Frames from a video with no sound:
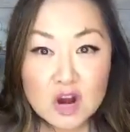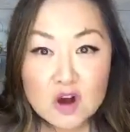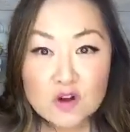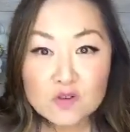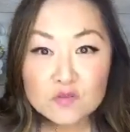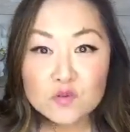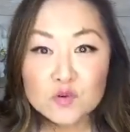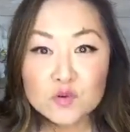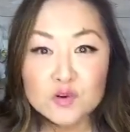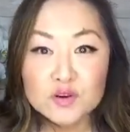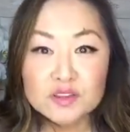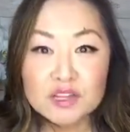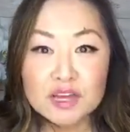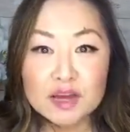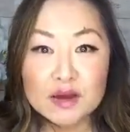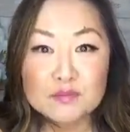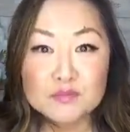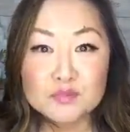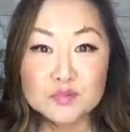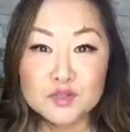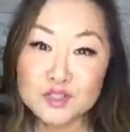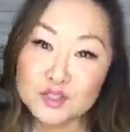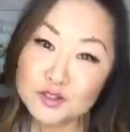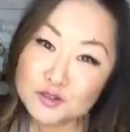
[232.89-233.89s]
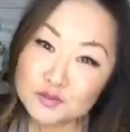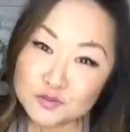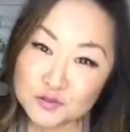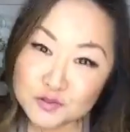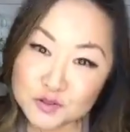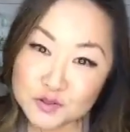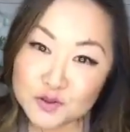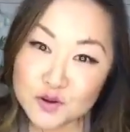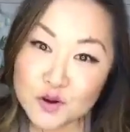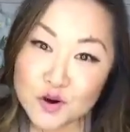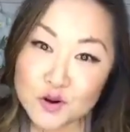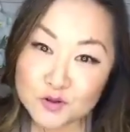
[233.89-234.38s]
for that
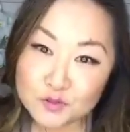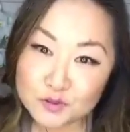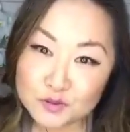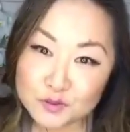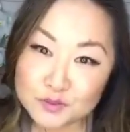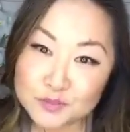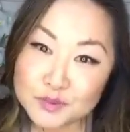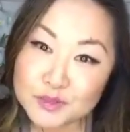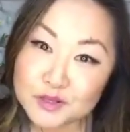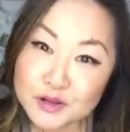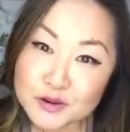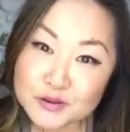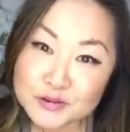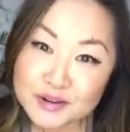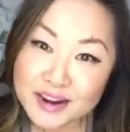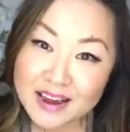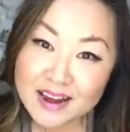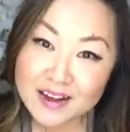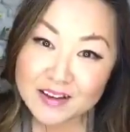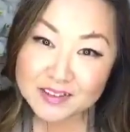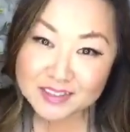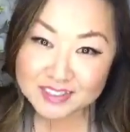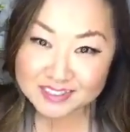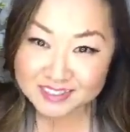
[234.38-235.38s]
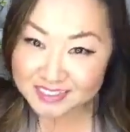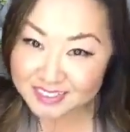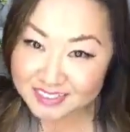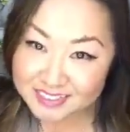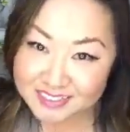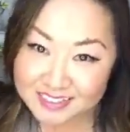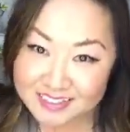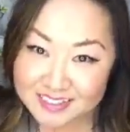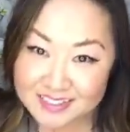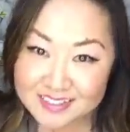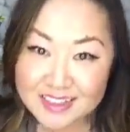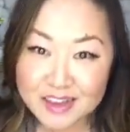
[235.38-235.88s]
beautiful overblown out
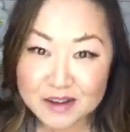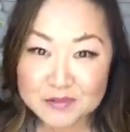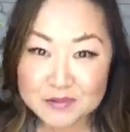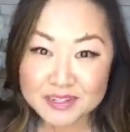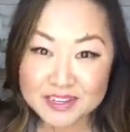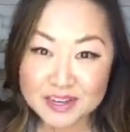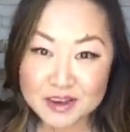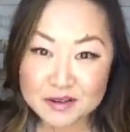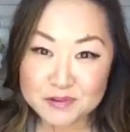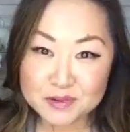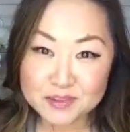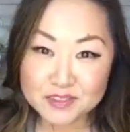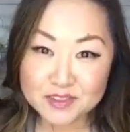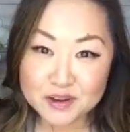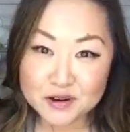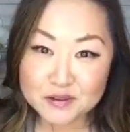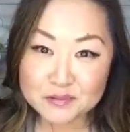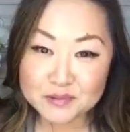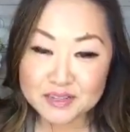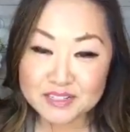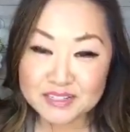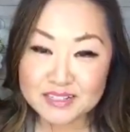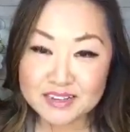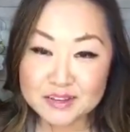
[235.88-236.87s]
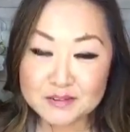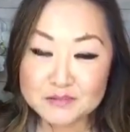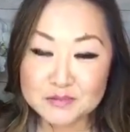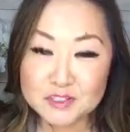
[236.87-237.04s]
look that we get with our ring light,